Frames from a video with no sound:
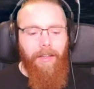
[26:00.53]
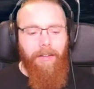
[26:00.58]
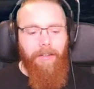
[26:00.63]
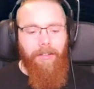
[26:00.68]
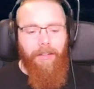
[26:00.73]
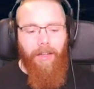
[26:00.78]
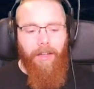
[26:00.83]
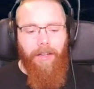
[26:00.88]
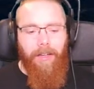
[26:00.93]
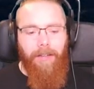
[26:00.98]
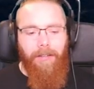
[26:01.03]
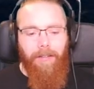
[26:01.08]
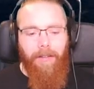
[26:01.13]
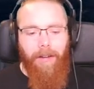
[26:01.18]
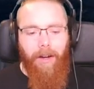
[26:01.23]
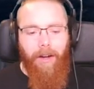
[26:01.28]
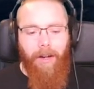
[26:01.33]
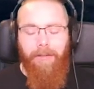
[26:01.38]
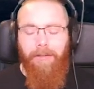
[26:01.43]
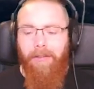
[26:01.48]
So
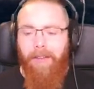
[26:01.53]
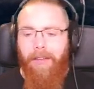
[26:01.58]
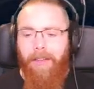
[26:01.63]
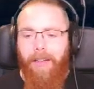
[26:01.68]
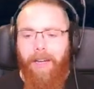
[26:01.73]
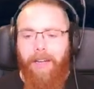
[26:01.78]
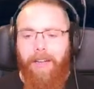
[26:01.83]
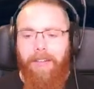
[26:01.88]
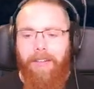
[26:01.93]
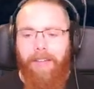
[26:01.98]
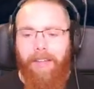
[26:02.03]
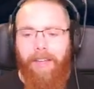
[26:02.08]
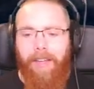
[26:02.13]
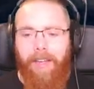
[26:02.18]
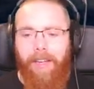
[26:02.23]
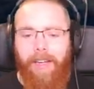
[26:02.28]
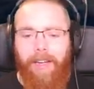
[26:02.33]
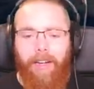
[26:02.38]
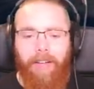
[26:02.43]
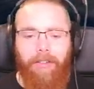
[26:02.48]
I think that is the
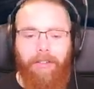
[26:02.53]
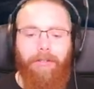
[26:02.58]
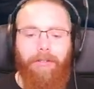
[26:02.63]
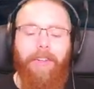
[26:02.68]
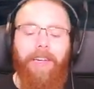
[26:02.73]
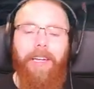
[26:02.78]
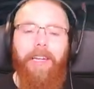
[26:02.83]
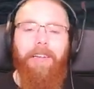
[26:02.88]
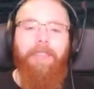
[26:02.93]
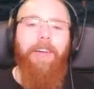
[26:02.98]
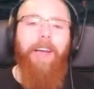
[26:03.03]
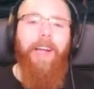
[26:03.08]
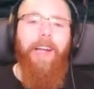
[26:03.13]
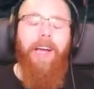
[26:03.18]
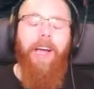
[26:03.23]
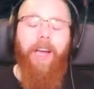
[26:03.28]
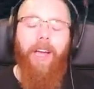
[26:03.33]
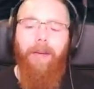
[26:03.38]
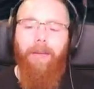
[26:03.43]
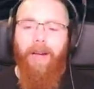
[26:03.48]
key, guys. I really
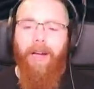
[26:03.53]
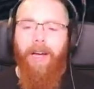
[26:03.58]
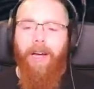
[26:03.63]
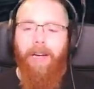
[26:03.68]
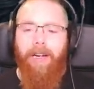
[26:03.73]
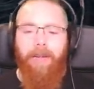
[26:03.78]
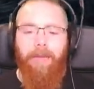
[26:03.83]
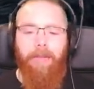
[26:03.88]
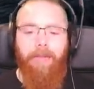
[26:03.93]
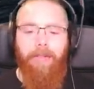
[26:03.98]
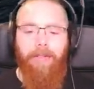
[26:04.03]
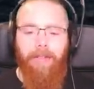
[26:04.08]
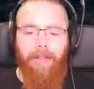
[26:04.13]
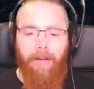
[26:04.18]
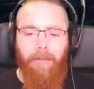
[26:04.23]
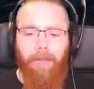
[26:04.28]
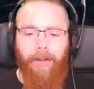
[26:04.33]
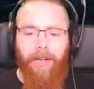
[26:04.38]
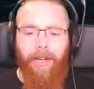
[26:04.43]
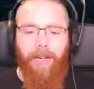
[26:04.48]
hope that helps
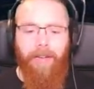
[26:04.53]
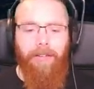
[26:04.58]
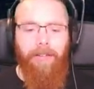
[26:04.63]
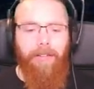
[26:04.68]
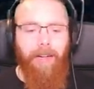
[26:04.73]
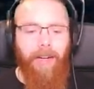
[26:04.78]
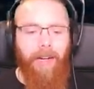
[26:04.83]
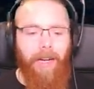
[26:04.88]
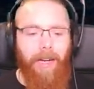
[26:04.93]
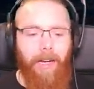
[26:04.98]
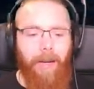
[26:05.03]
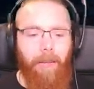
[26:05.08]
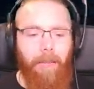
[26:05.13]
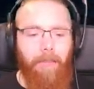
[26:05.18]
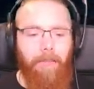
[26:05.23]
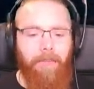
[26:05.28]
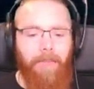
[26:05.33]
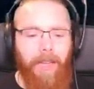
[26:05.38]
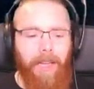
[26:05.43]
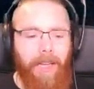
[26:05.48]
someone out.
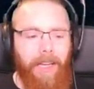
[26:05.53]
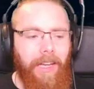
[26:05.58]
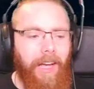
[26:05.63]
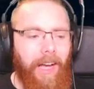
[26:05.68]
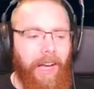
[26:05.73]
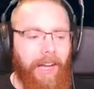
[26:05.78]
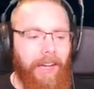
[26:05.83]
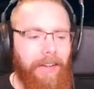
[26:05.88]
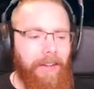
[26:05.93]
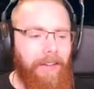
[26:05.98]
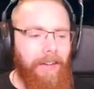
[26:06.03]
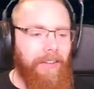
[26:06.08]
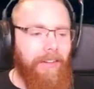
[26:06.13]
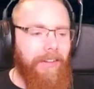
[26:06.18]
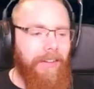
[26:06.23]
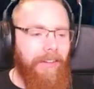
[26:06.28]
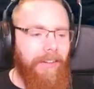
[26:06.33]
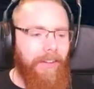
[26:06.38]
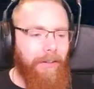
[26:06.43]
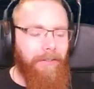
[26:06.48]
And
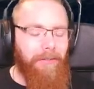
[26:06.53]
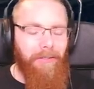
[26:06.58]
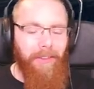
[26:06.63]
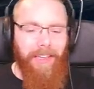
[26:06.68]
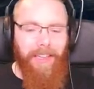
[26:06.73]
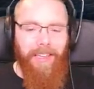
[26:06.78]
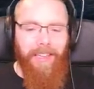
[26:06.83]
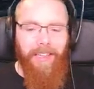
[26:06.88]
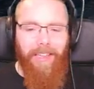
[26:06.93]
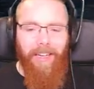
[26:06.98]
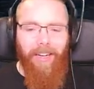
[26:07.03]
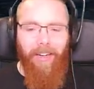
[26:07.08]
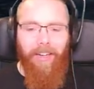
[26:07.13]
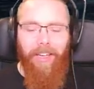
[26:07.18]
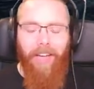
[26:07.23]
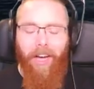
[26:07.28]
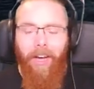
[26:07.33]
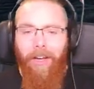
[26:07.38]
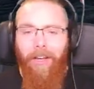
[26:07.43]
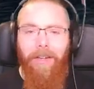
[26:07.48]
I
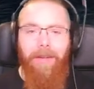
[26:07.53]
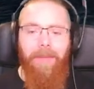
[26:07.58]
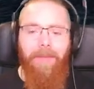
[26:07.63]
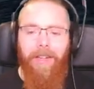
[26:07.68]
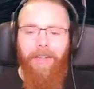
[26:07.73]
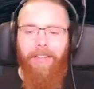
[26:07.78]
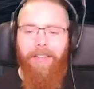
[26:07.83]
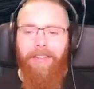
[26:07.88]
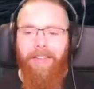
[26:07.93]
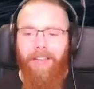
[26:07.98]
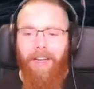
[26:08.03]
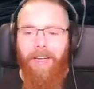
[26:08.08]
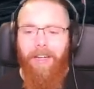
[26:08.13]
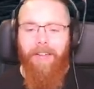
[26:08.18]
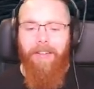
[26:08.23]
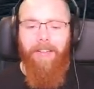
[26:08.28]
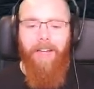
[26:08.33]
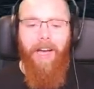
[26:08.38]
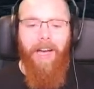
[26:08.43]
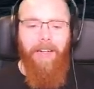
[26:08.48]
hope this
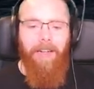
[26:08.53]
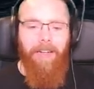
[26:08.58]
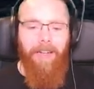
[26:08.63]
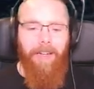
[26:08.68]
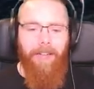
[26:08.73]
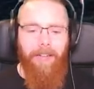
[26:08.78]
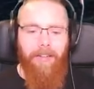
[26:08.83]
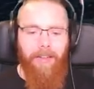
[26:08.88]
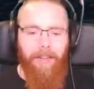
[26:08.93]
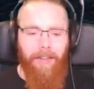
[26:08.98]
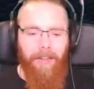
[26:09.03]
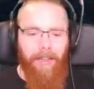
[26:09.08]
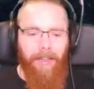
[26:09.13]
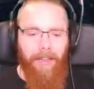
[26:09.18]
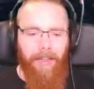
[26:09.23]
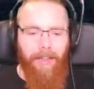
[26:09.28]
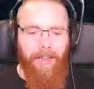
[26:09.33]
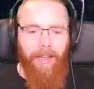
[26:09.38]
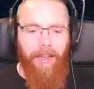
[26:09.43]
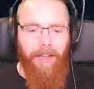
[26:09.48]
starts adding to
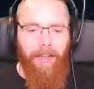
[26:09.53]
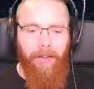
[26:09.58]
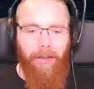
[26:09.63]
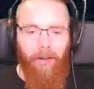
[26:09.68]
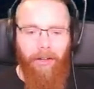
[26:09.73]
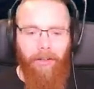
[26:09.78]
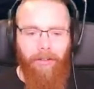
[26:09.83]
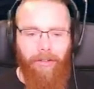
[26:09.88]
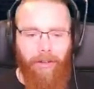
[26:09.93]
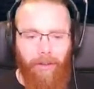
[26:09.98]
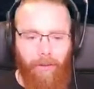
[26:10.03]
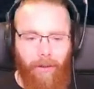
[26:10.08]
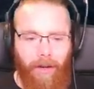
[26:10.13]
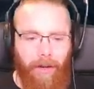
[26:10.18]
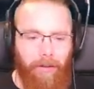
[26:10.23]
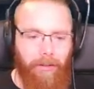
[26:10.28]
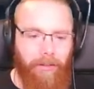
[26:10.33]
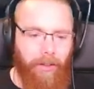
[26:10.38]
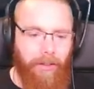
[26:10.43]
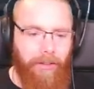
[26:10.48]
the knowledge of the
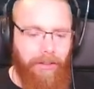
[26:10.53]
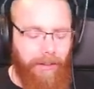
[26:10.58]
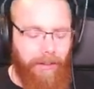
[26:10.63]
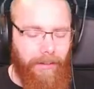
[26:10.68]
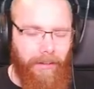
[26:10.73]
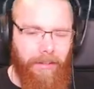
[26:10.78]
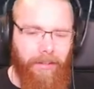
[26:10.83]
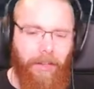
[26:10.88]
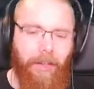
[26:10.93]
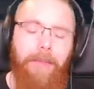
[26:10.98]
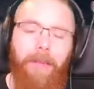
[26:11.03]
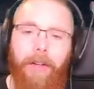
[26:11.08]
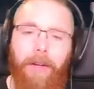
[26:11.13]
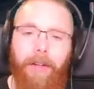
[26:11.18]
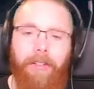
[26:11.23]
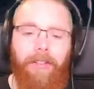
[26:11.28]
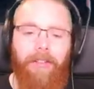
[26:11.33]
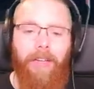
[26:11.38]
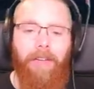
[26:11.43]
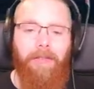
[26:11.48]
whales. Like I said, there's so
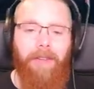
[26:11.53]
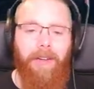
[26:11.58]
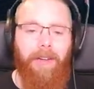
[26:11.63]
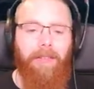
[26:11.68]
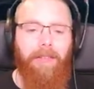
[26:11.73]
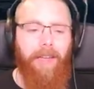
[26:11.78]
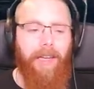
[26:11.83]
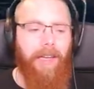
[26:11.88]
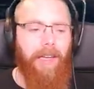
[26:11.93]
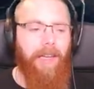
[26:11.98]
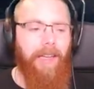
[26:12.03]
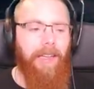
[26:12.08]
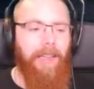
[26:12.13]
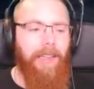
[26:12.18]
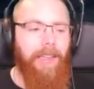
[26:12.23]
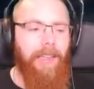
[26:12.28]
much stuff out there